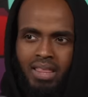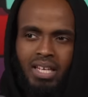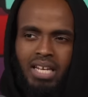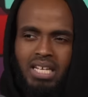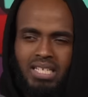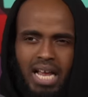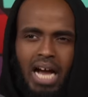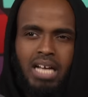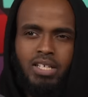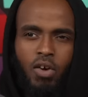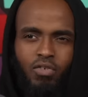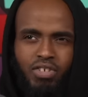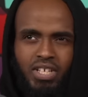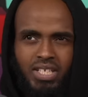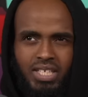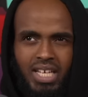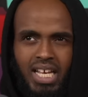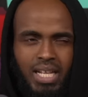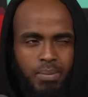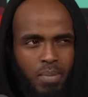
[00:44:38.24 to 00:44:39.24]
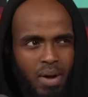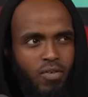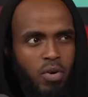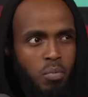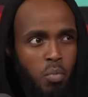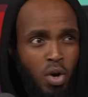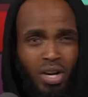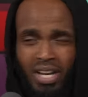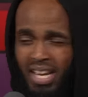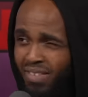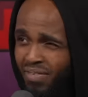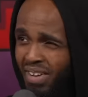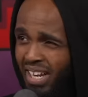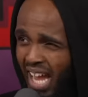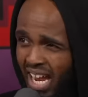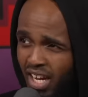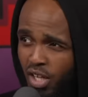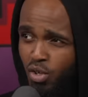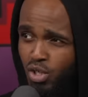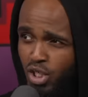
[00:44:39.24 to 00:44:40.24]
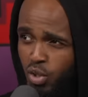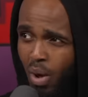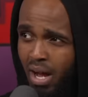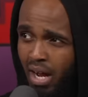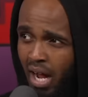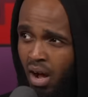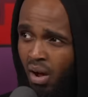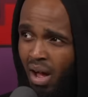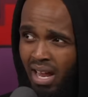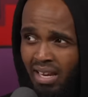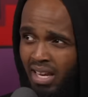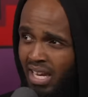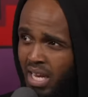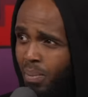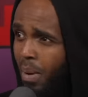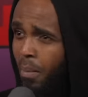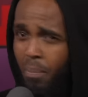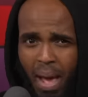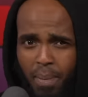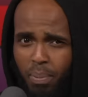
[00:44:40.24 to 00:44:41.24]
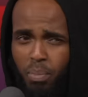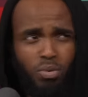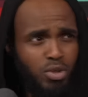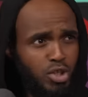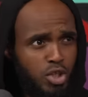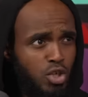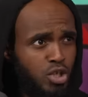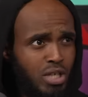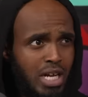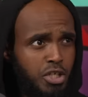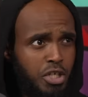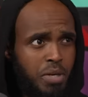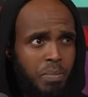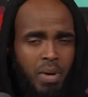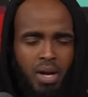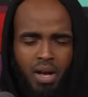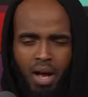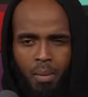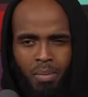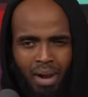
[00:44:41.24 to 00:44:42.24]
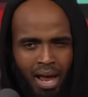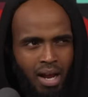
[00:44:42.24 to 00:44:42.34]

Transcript: I think these guys obviously seeing them every morning. Even Kenny used to work out, and Liban Bear used to use that gym. Yeah.